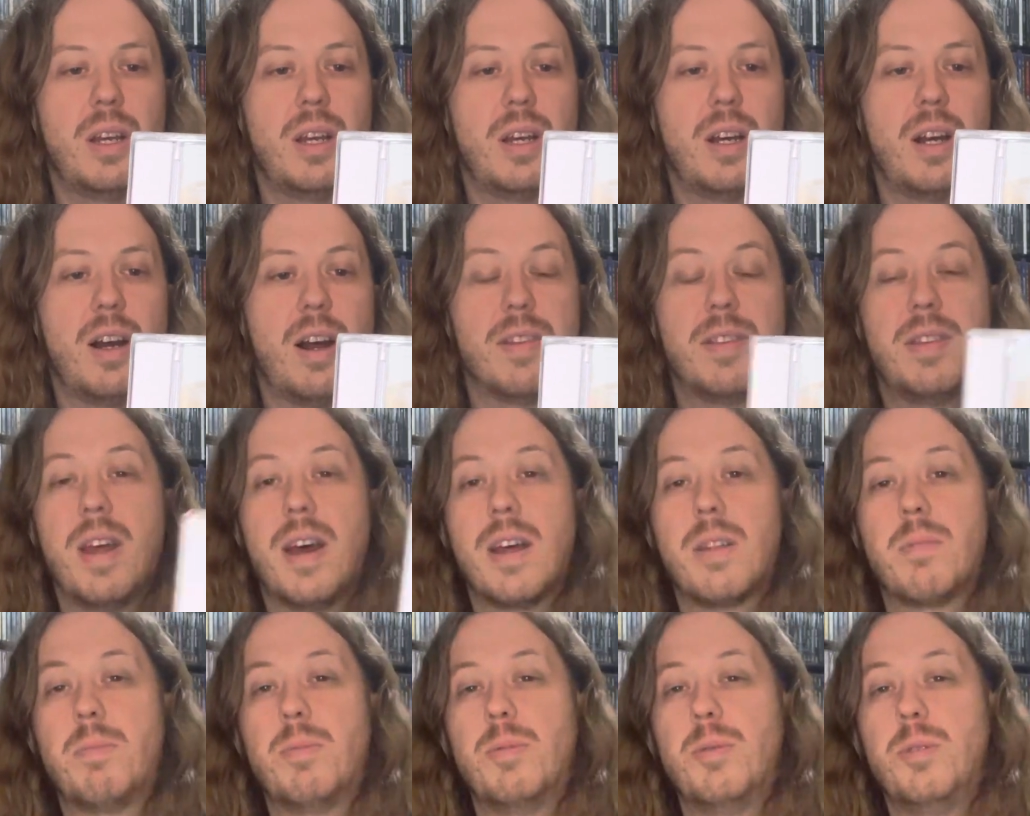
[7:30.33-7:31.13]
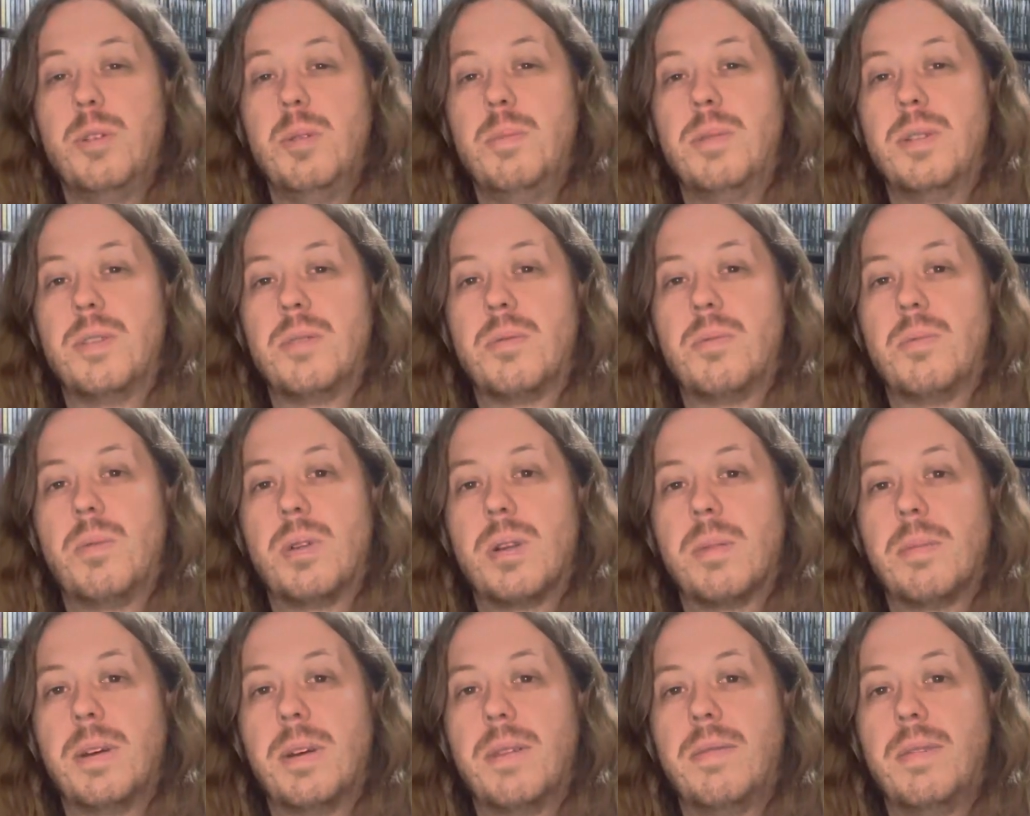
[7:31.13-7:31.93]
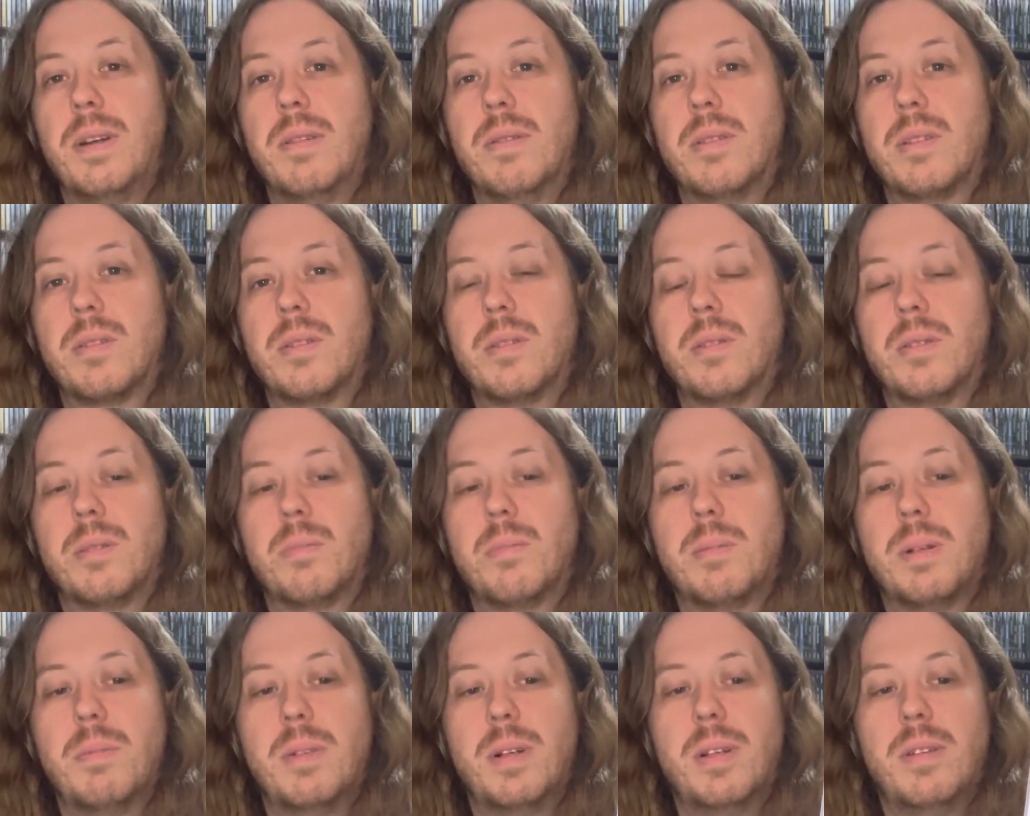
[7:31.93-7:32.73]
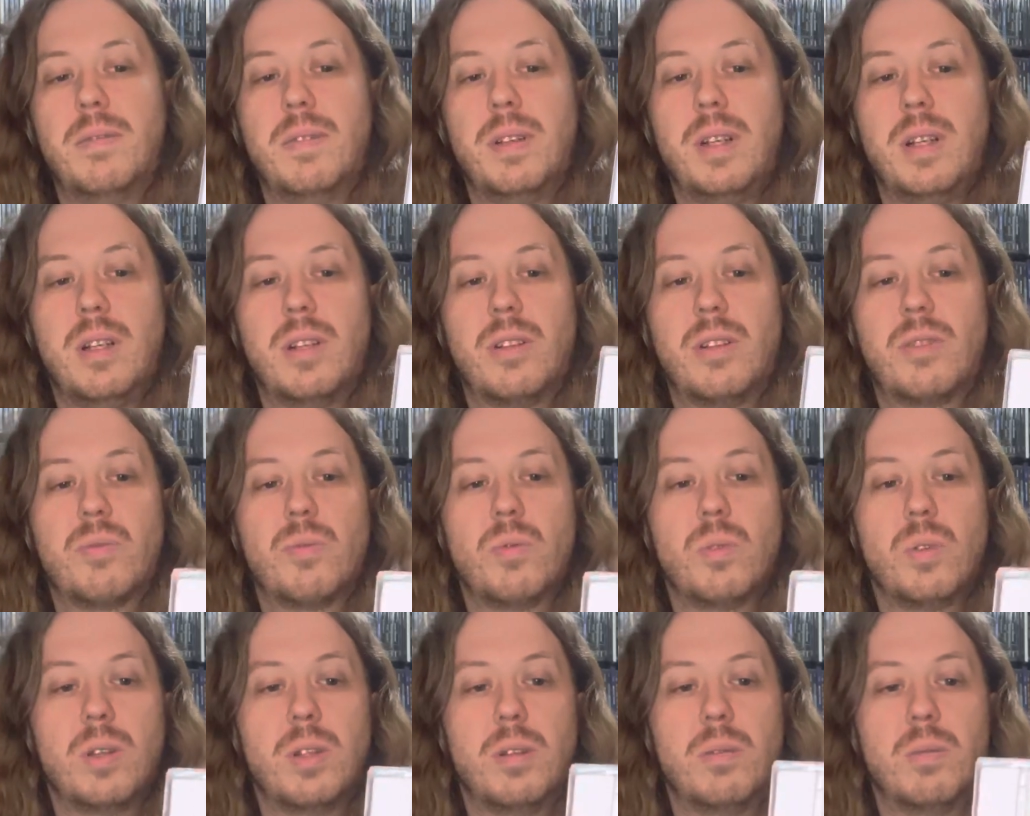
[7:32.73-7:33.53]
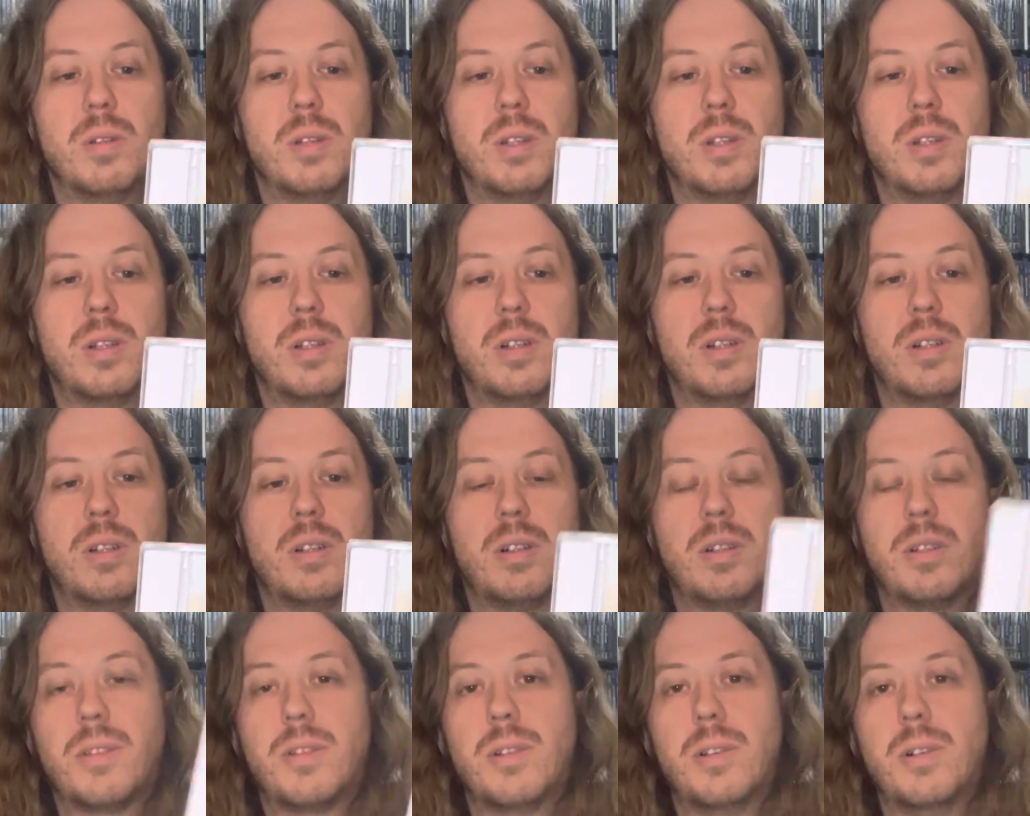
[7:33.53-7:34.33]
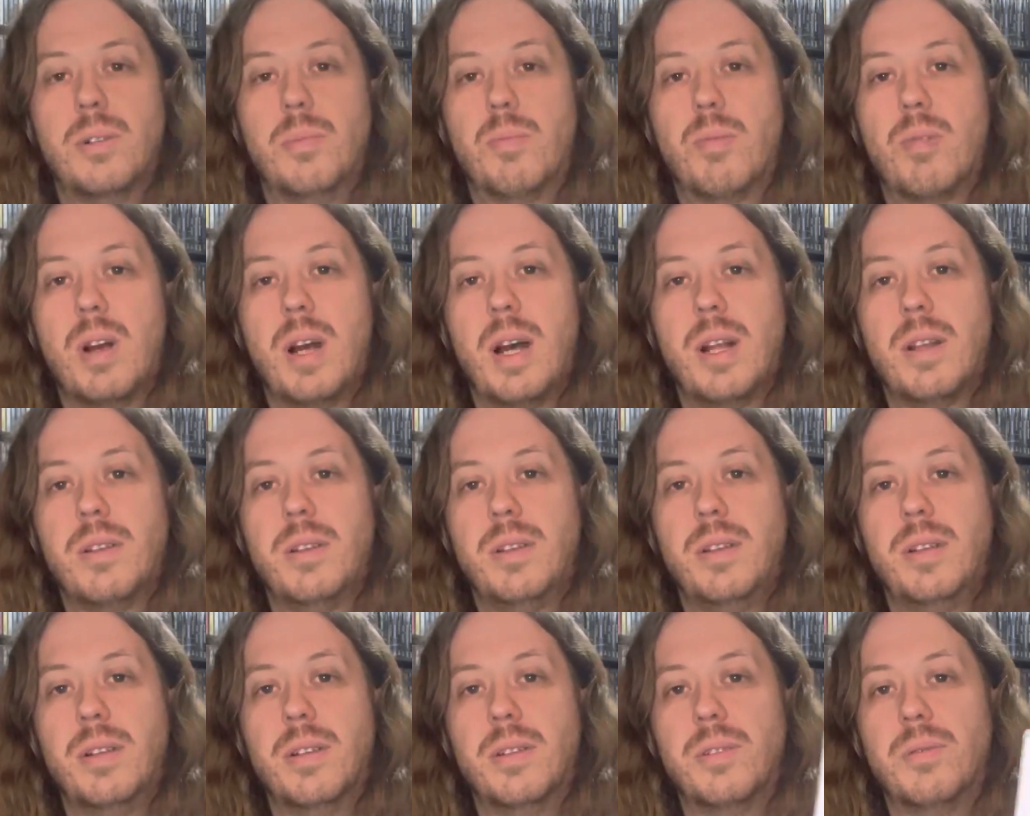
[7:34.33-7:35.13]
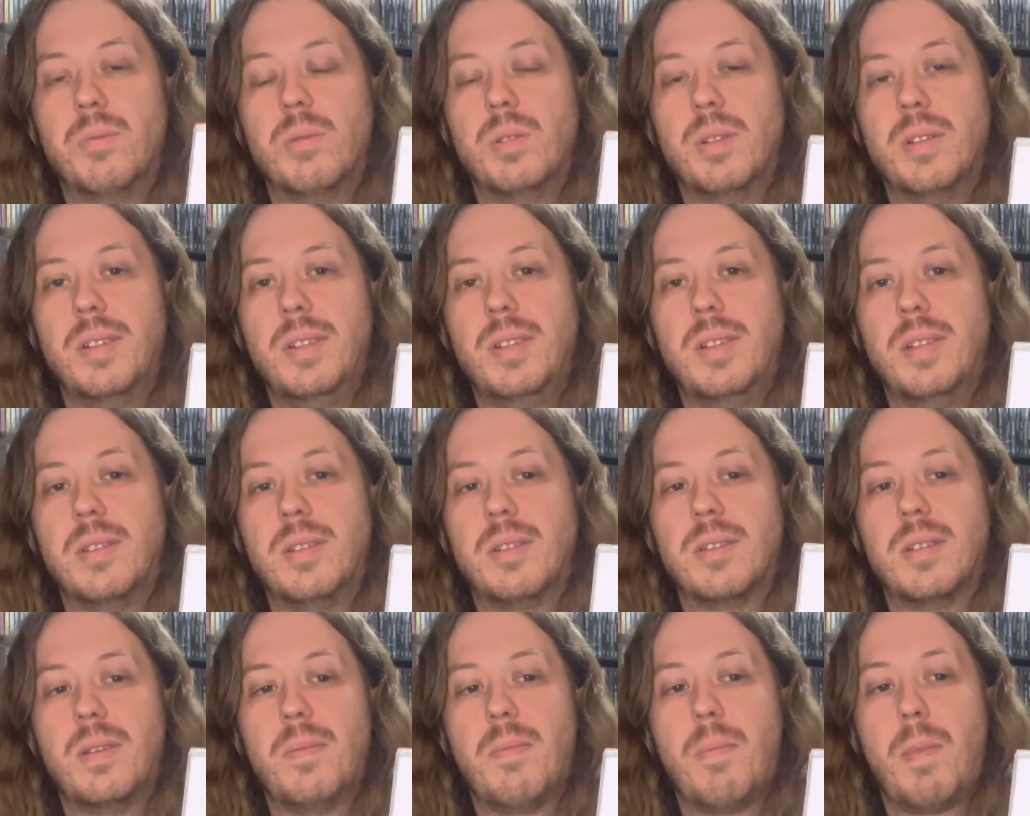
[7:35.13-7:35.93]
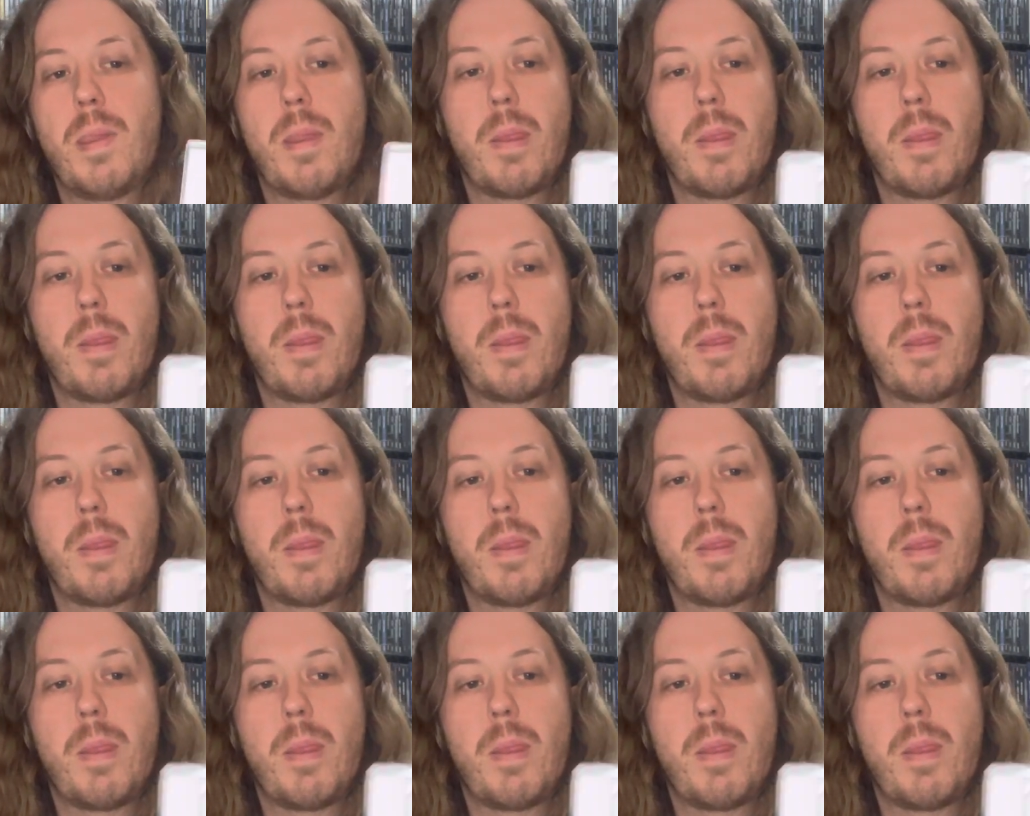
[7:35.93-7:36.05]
Uh, Death Blooms is one of my favorite songs by Mudvayne. It's really, really good. Also, Prod on here is really decent.